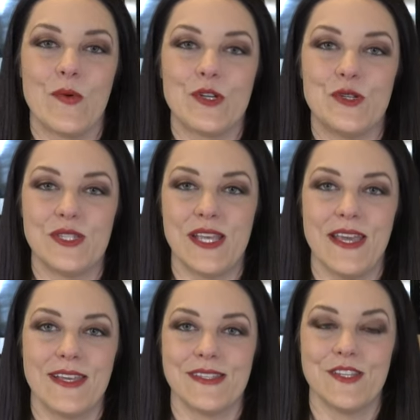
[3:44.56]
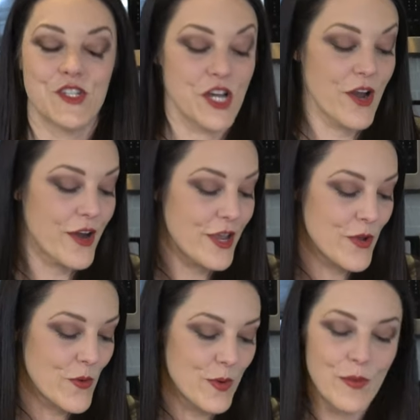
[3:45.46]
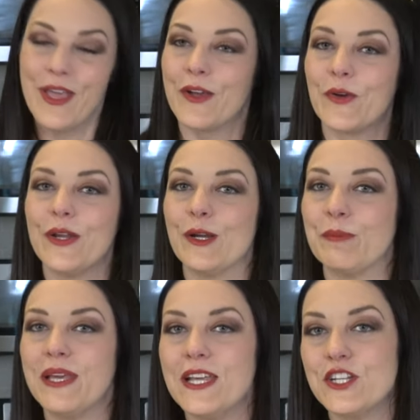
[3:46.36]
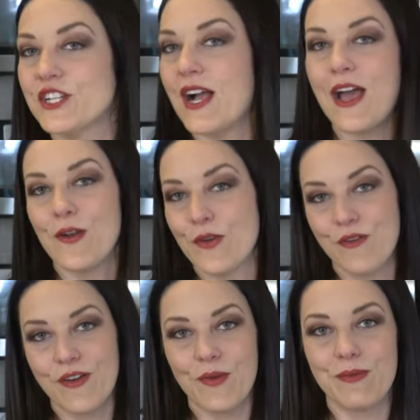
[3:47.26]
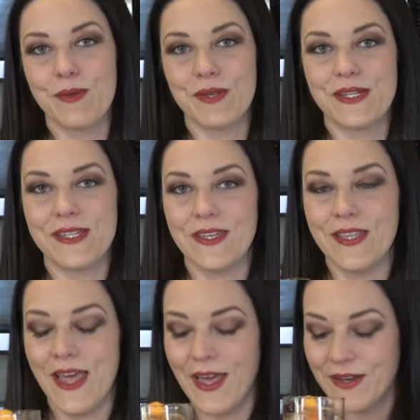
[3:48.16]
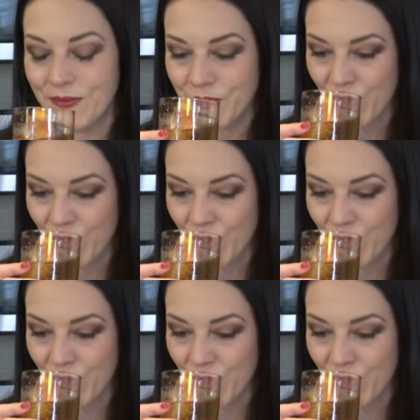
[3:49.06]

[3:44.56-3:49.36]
were to say, is it cherry or hickory or peach? I don't know if I would be able to tell you that.